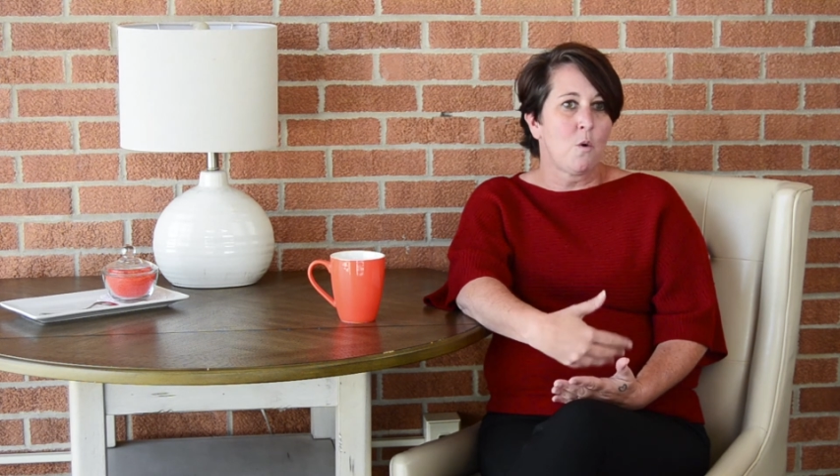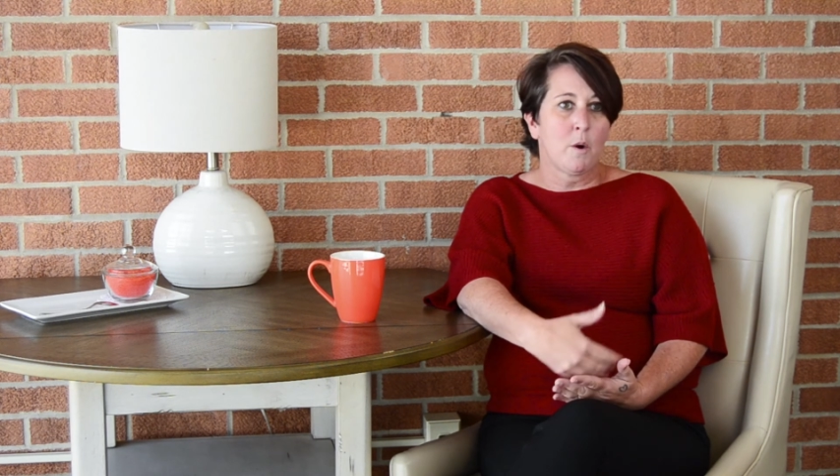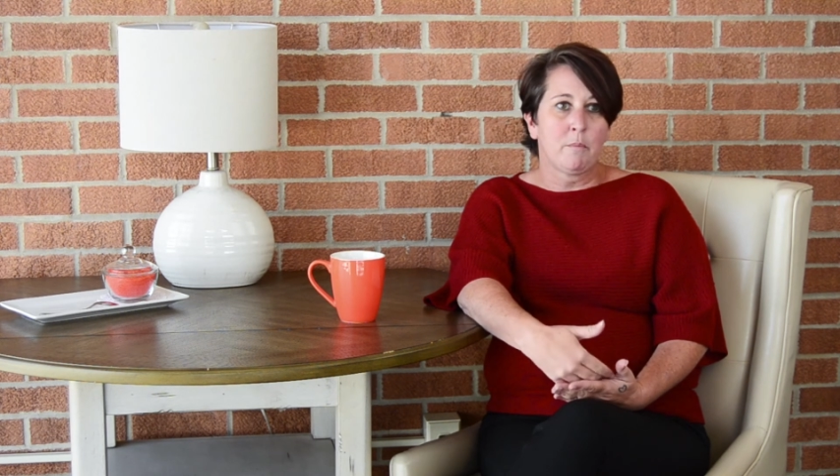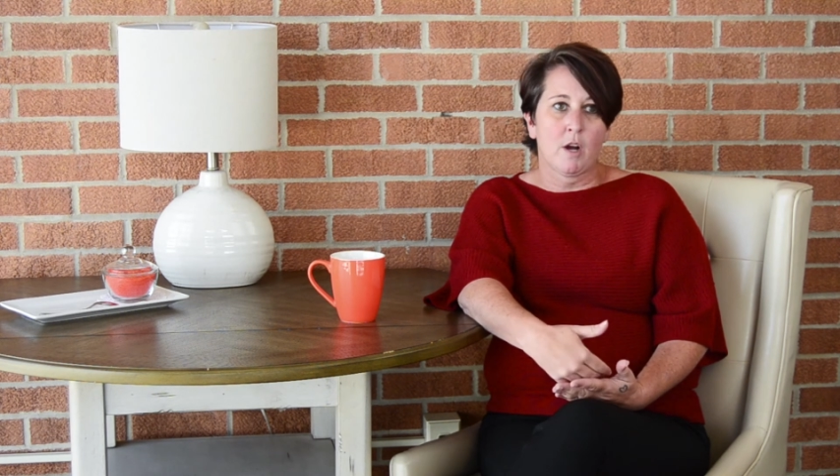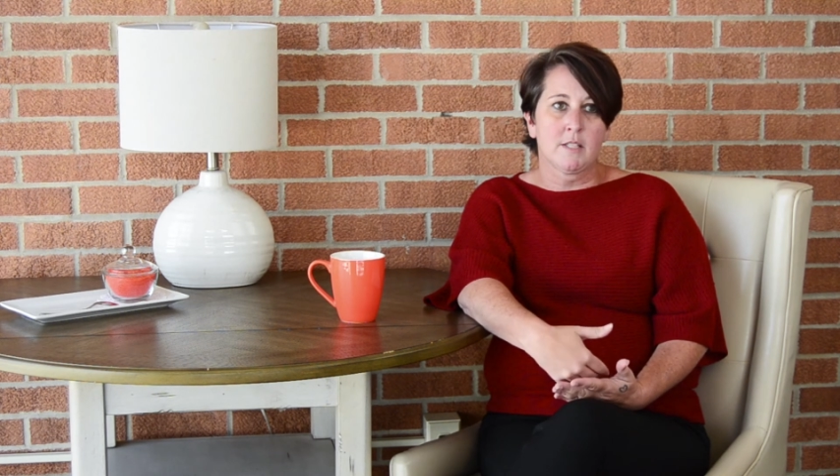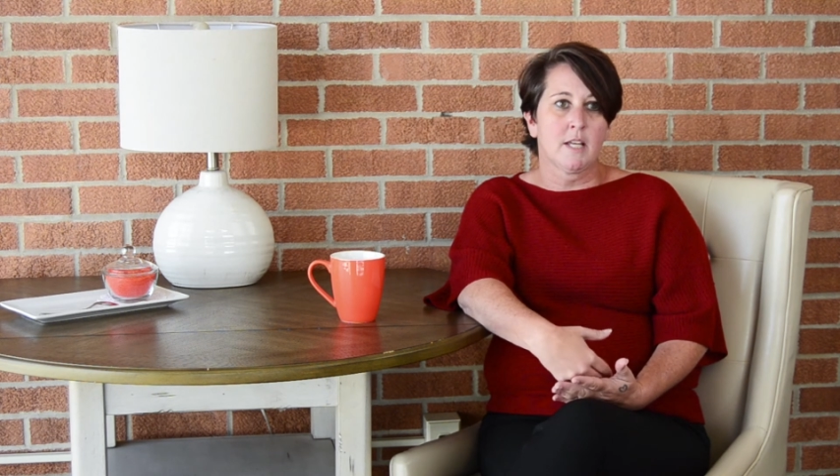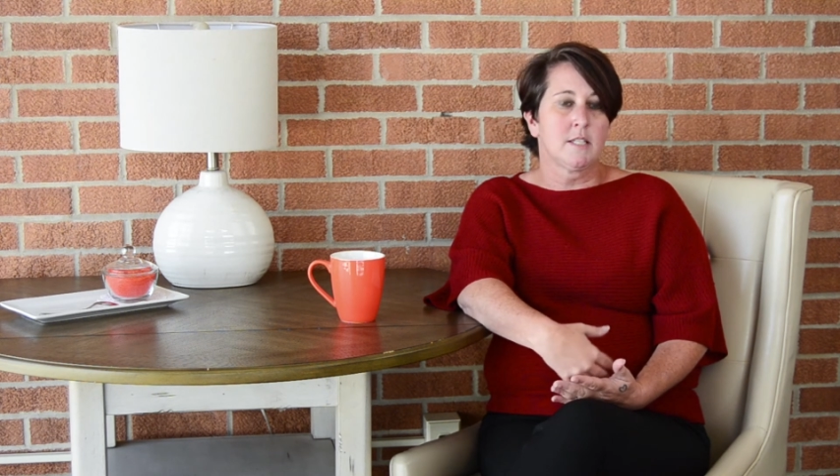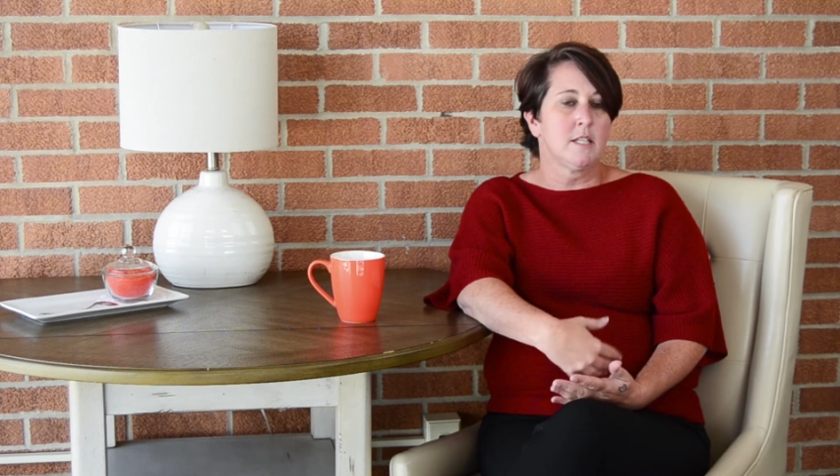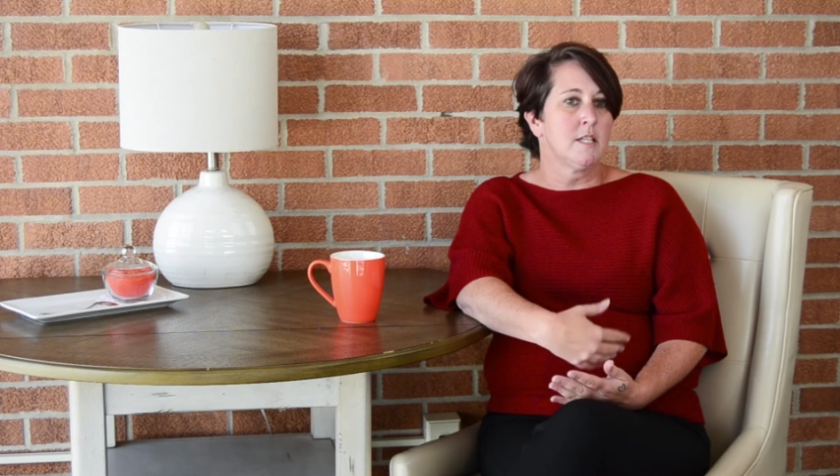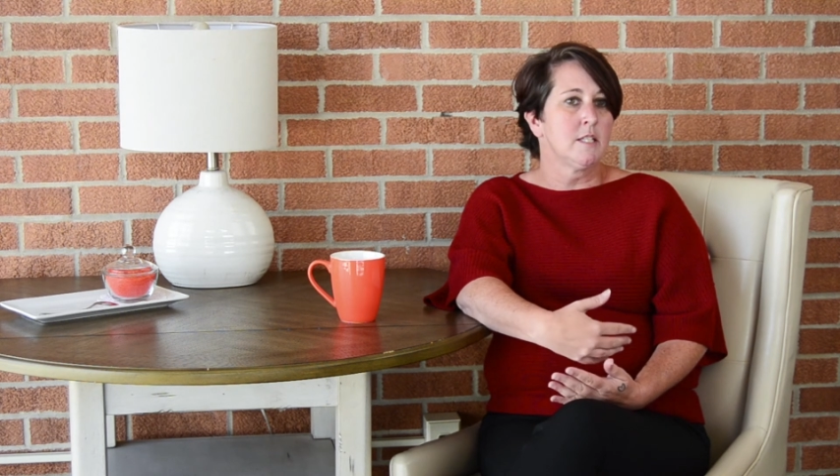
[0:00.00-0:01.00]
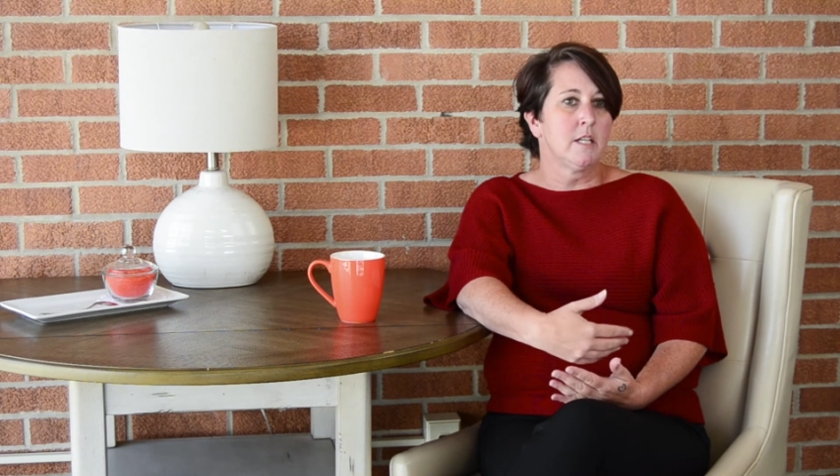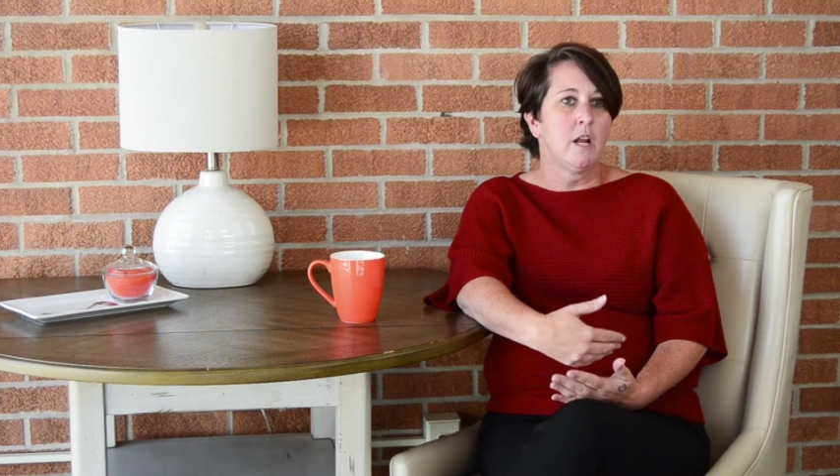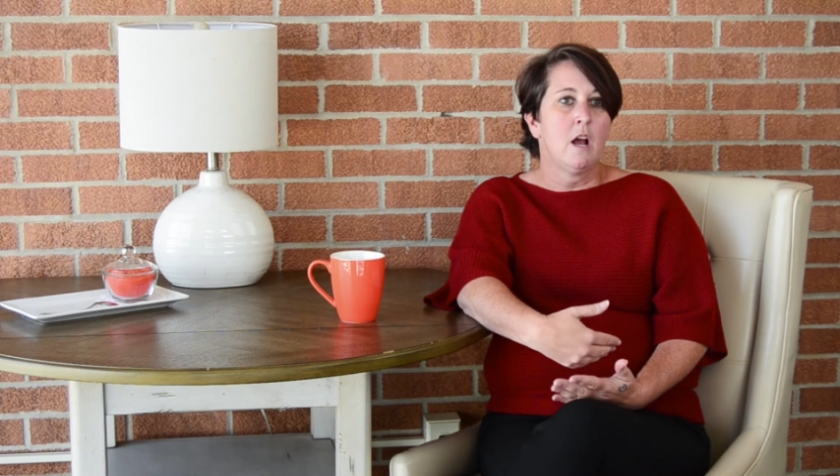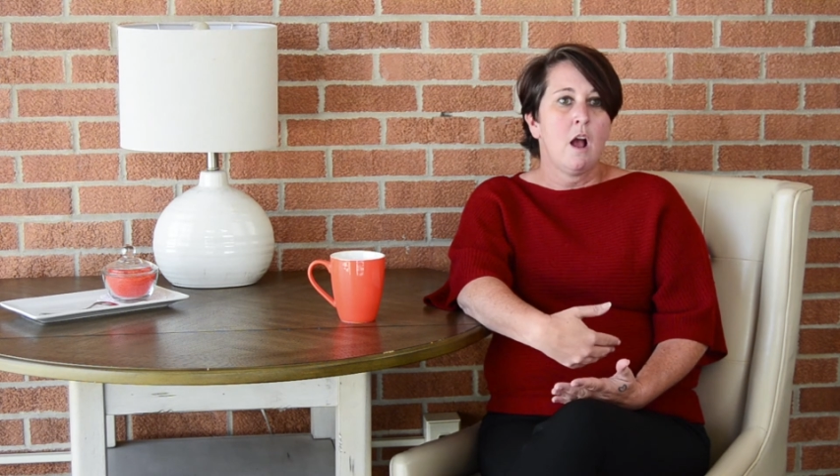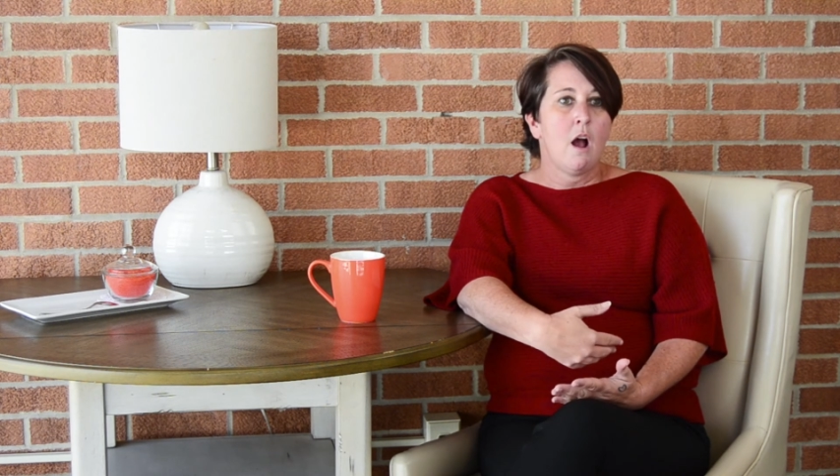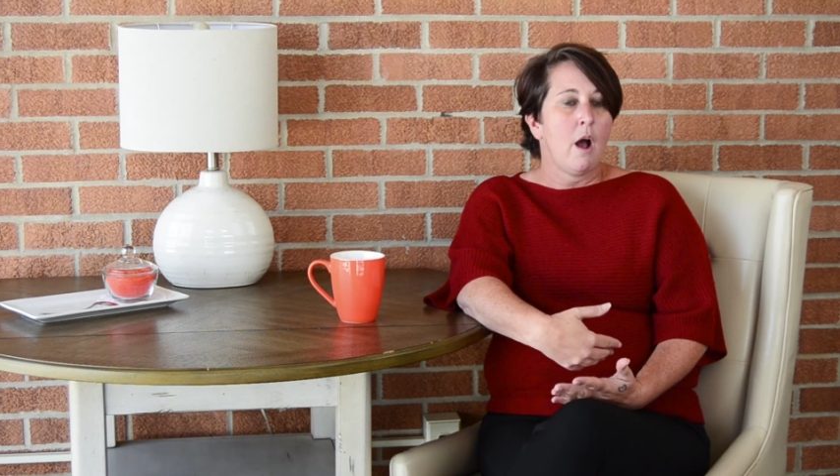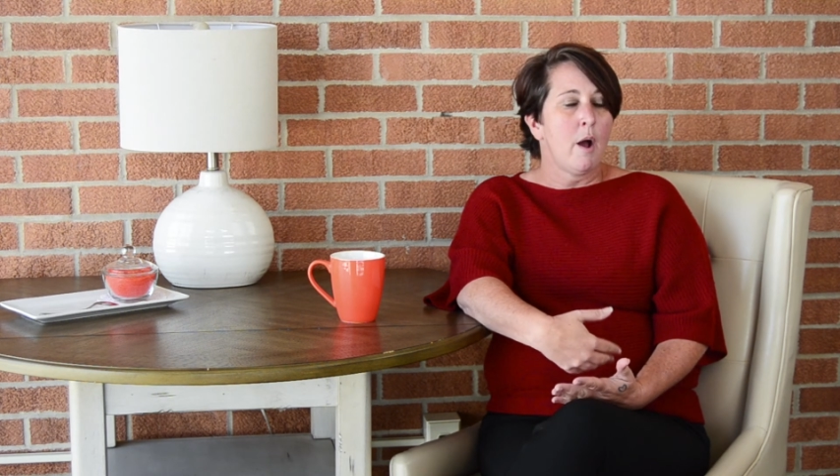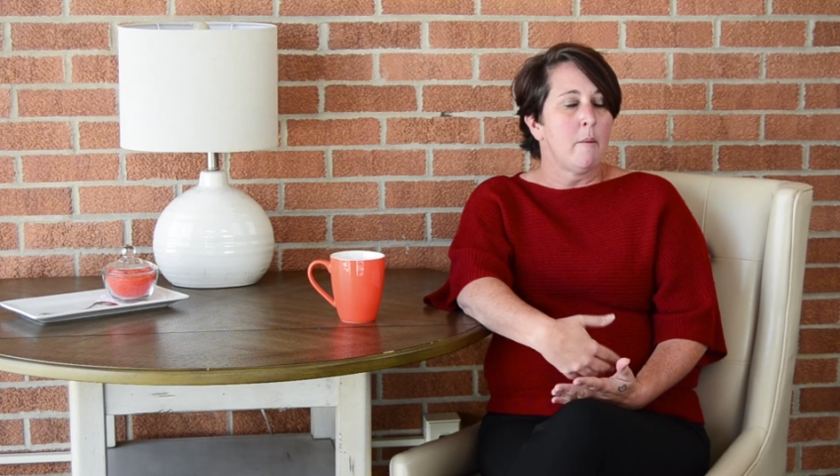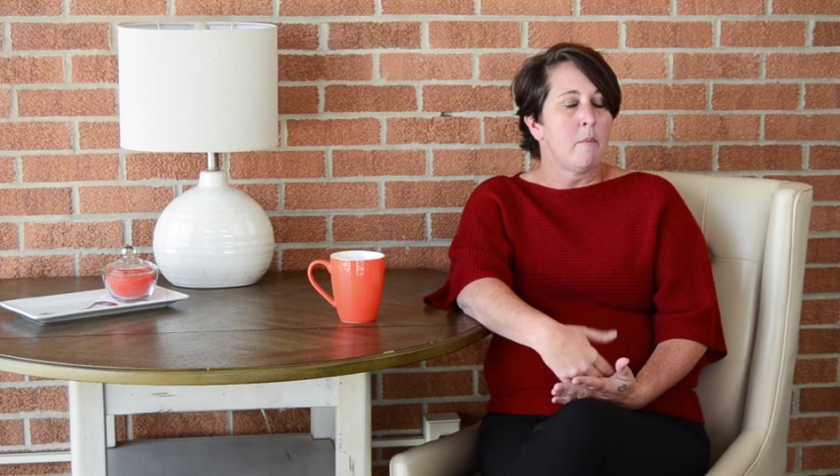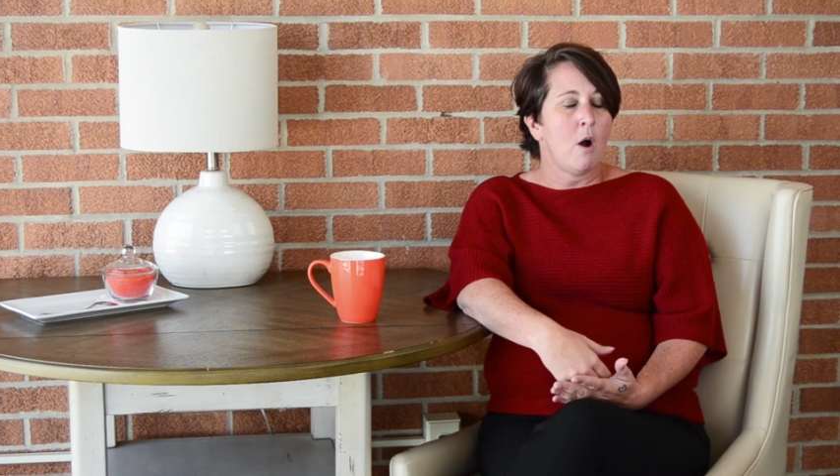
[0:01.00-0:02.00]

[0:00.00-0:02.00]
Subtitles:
court processes, and